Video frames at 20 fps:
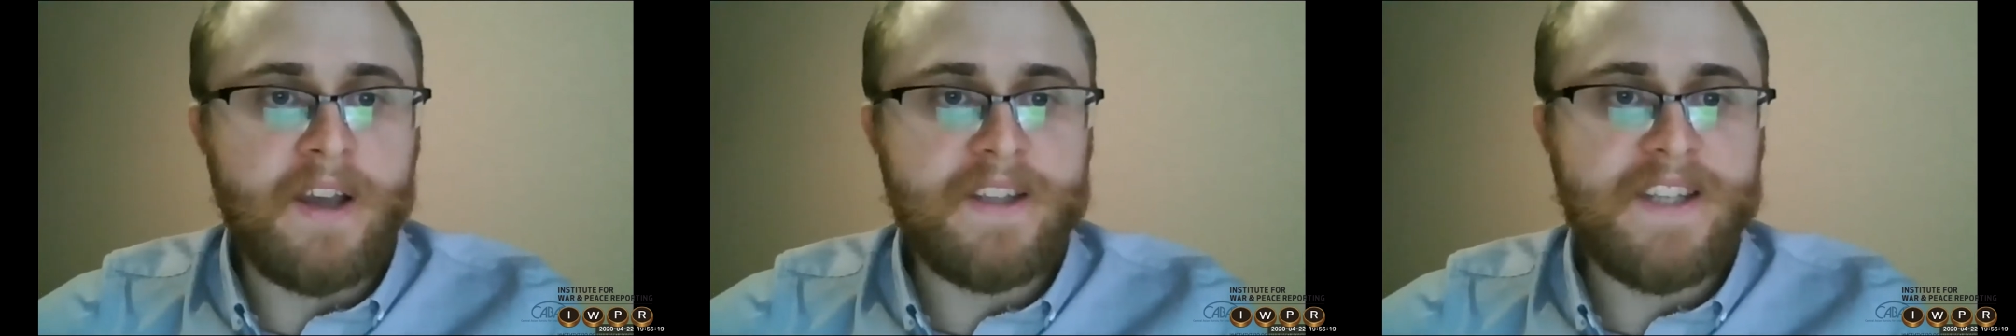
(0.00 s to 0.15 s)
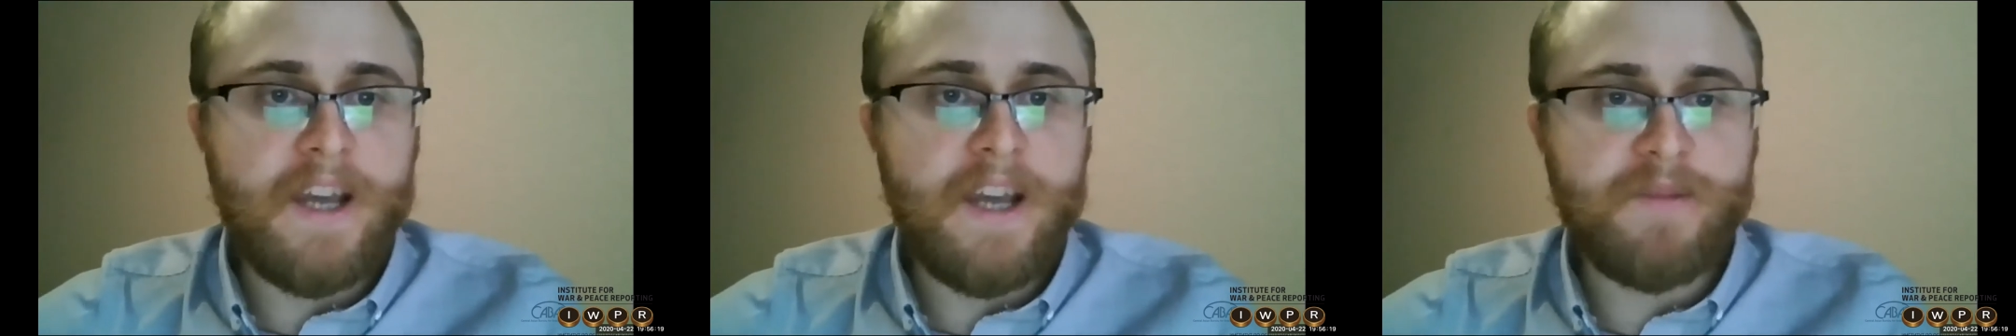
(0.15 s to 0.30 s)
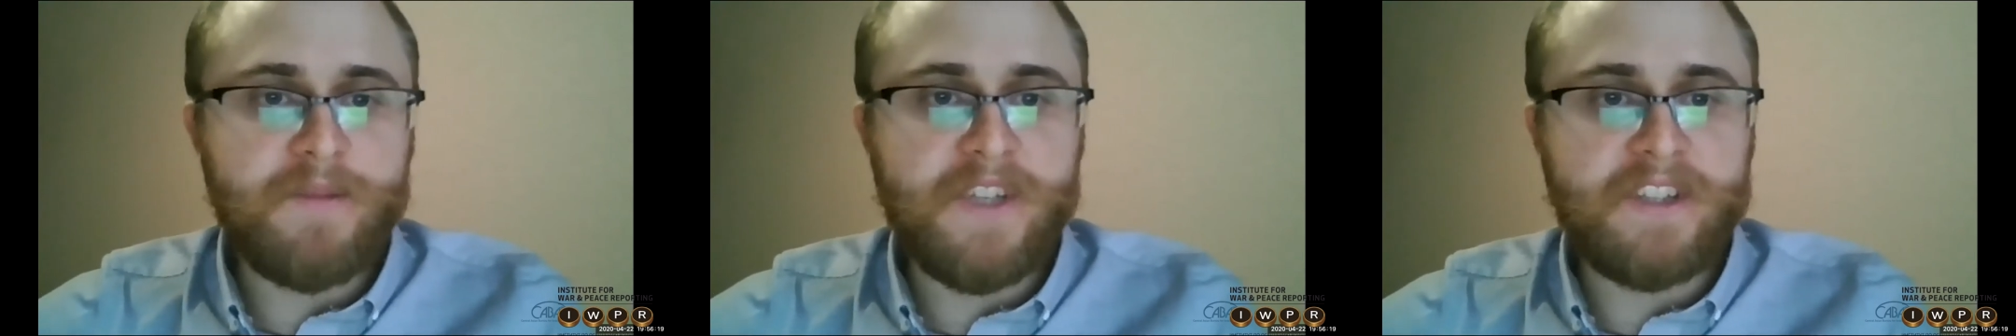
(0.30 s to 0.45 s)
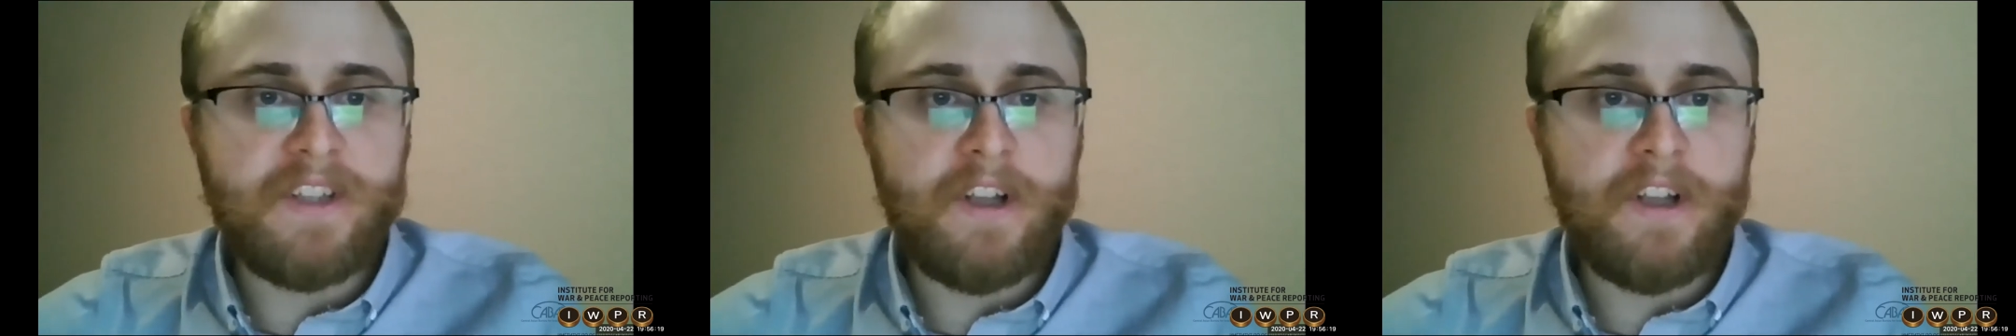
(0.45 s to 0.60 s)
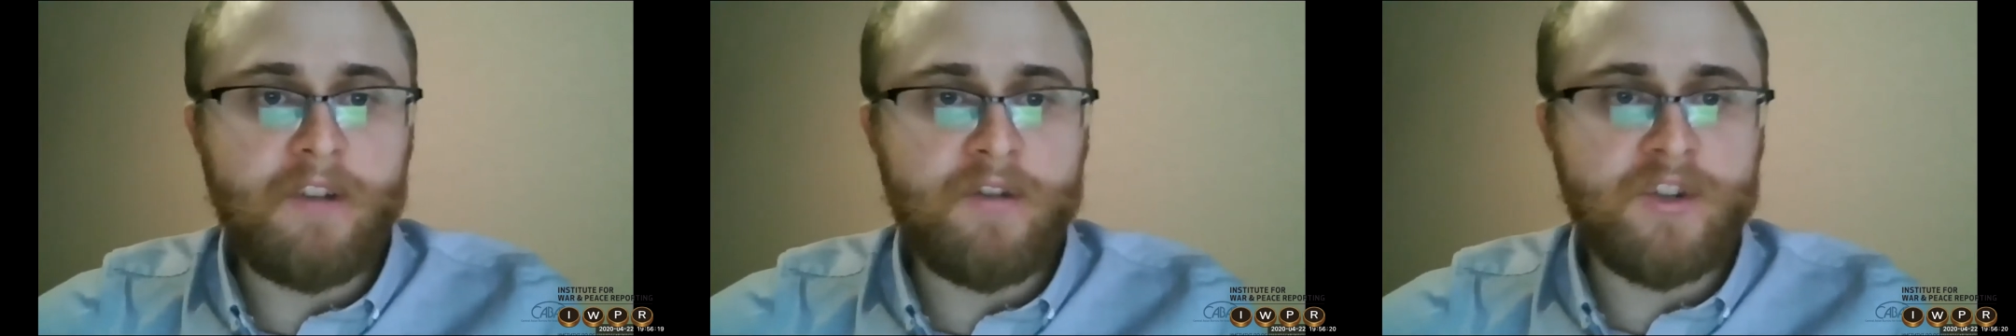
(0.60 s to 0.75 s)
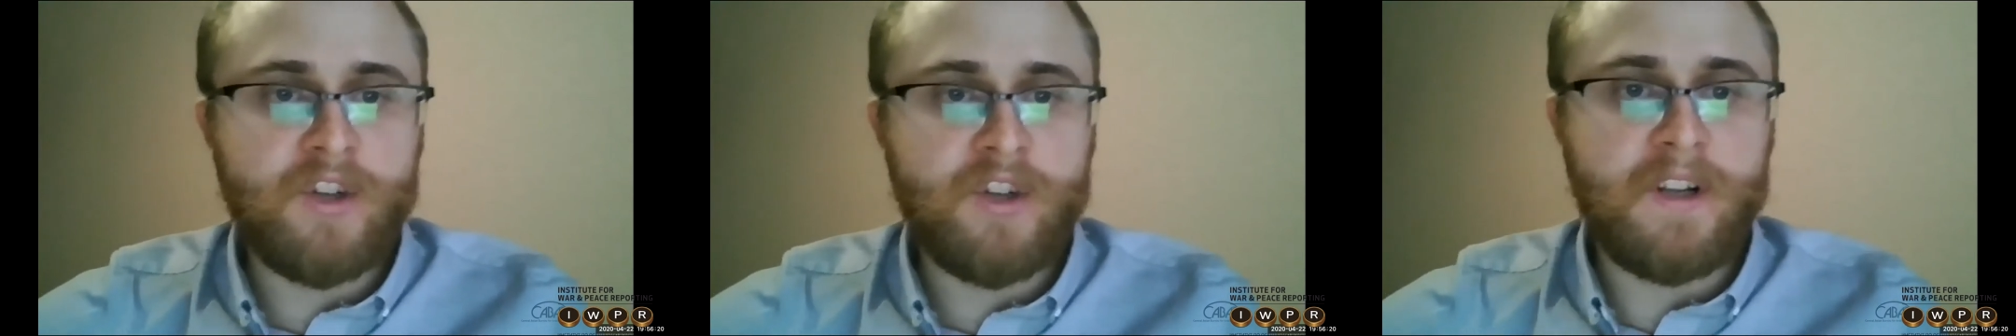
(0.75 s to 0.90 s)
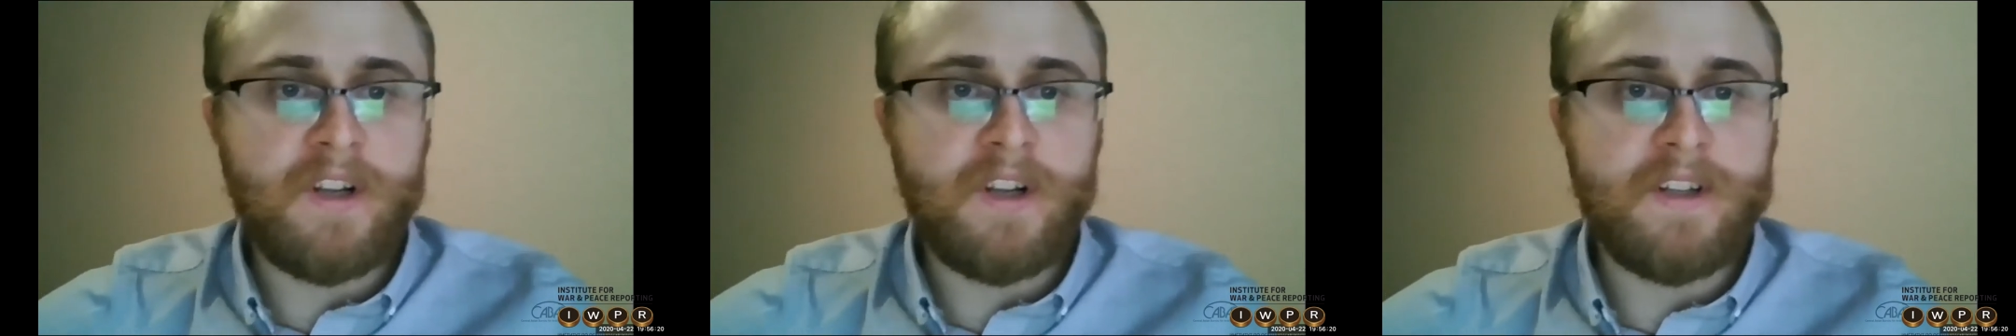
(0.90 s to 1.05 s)
some
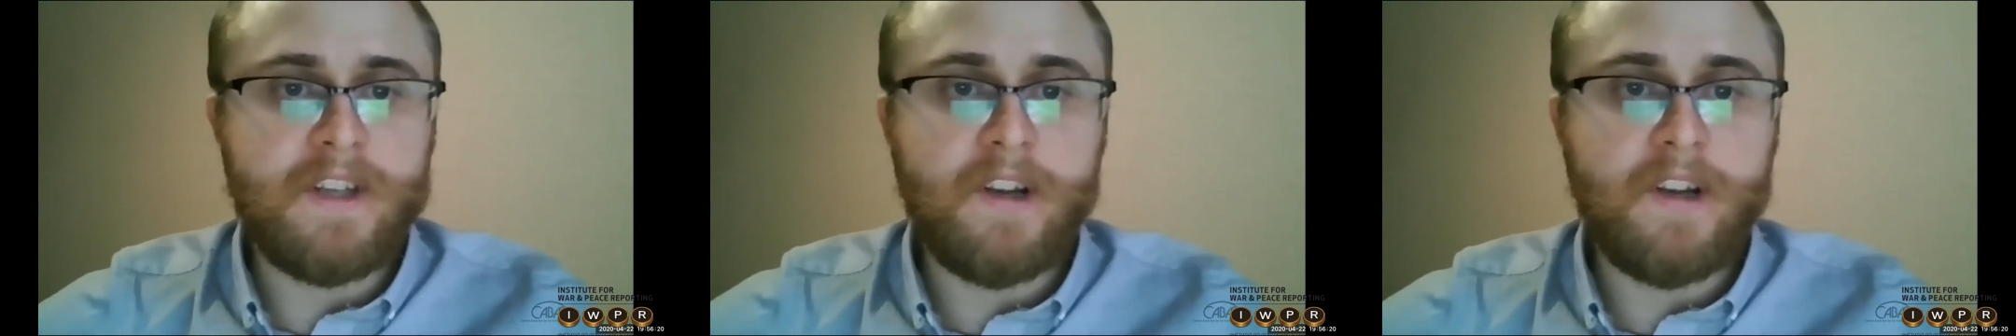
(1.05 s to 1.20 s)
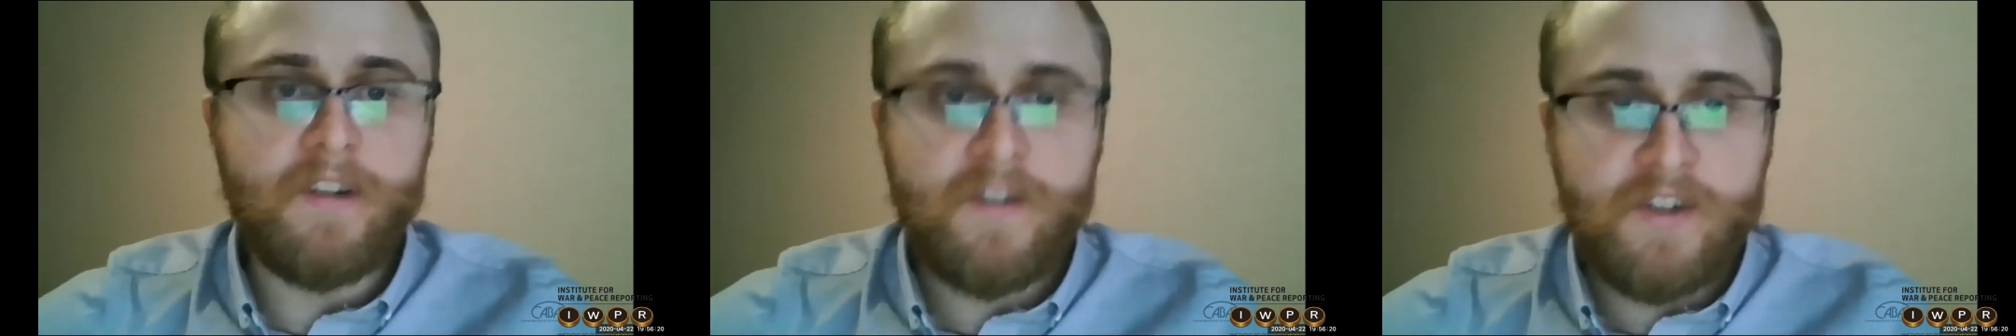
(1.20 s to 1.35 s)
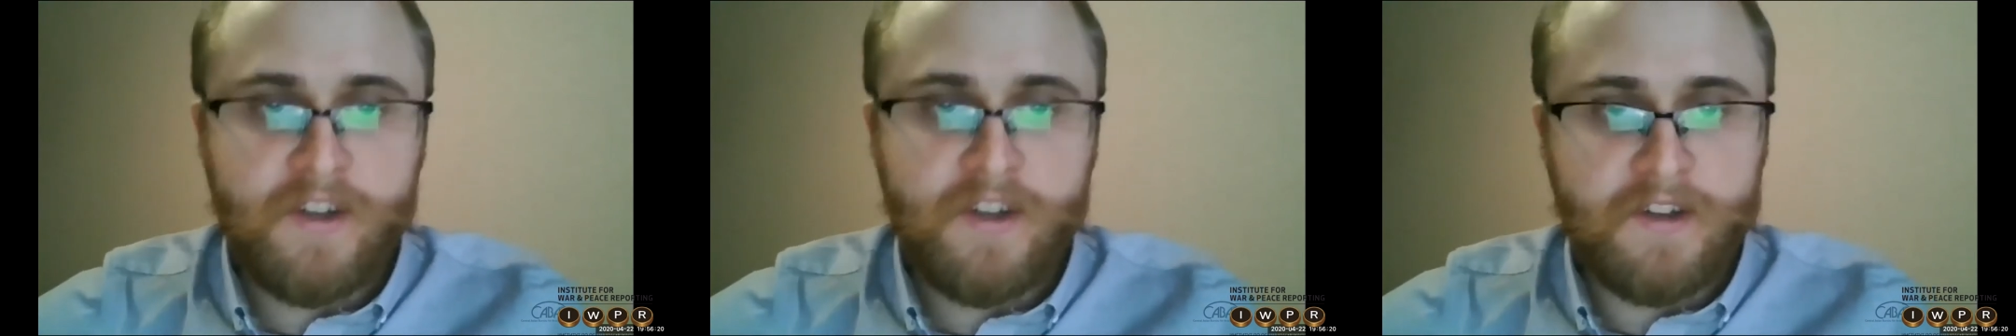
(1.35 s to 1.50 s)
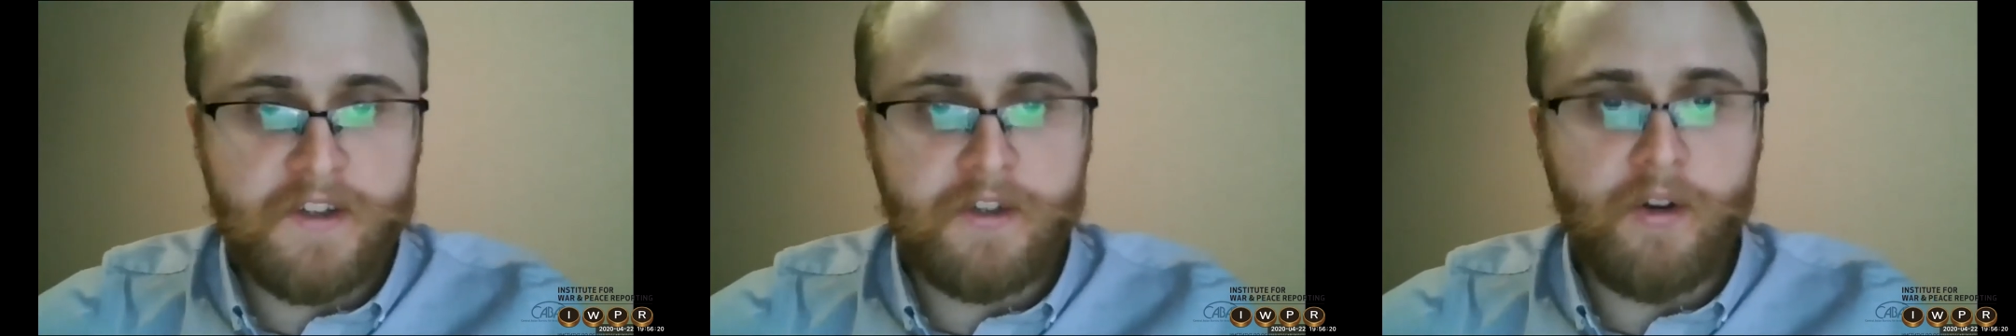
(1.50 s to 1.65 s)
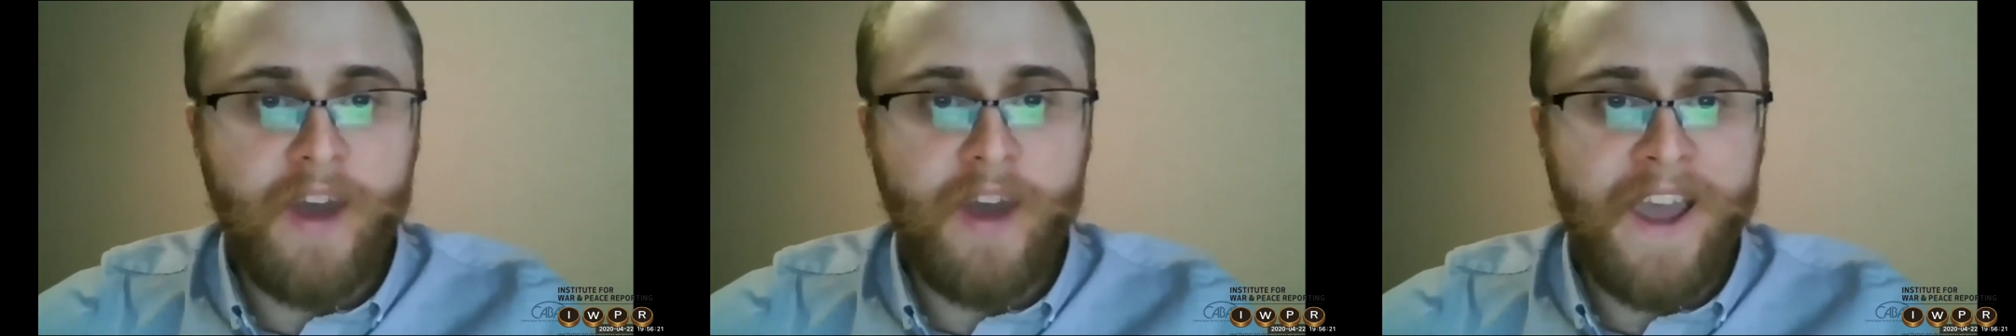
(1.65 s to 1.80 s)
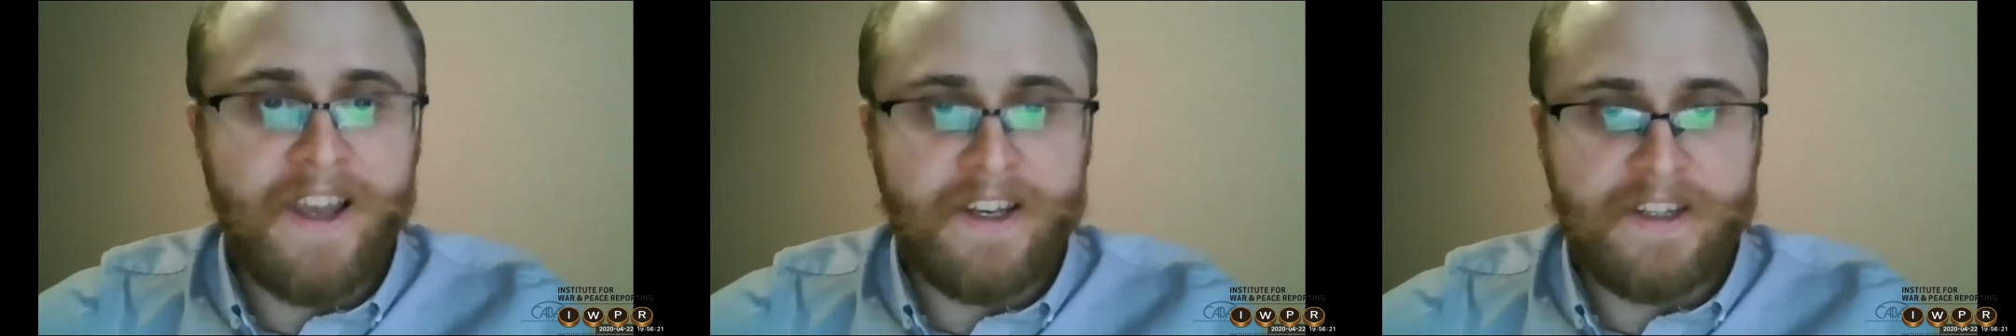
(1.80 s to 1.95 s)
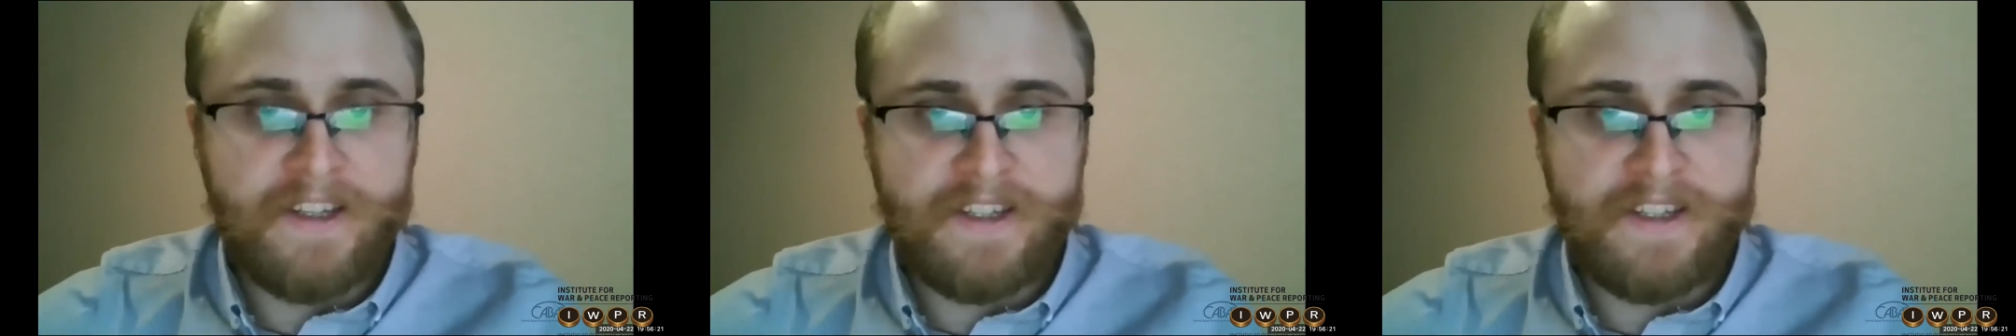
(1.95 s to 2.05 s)
technological solutions to allied